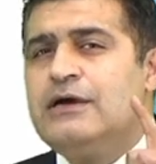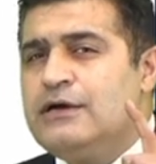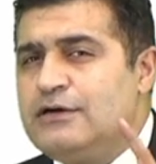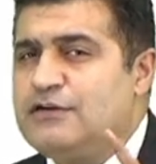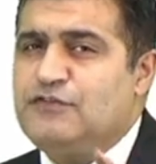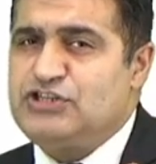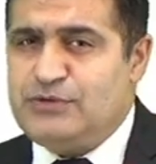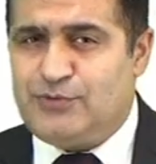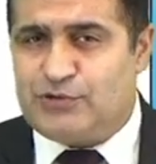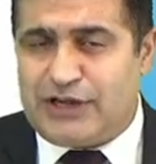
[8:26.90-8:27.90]
Revision
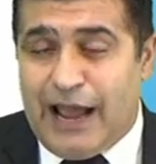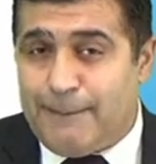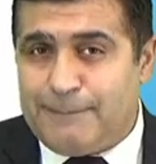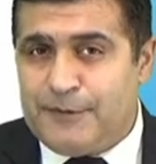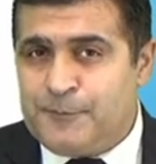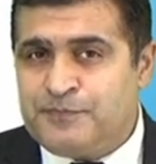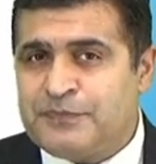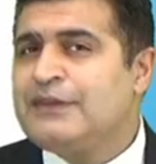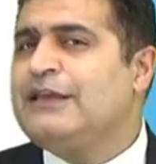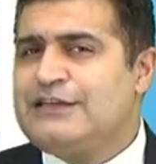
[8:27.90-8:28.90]
Bootcamp.
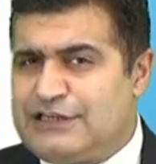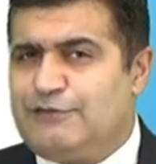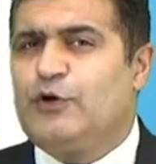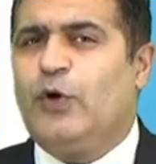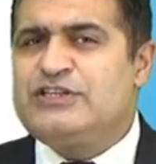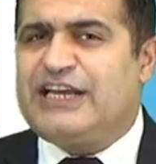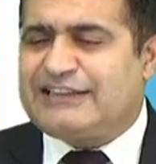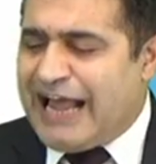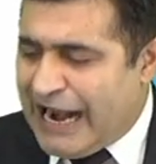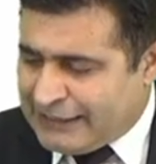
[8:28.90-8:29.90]
Shall we go and check
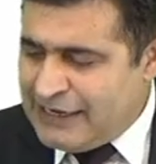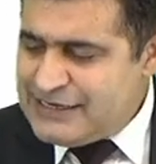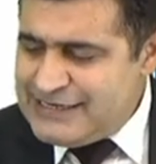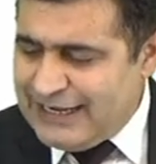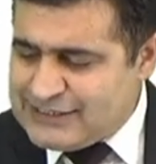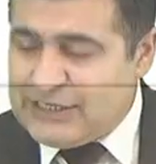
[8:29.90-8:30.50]
that? Yes, sir.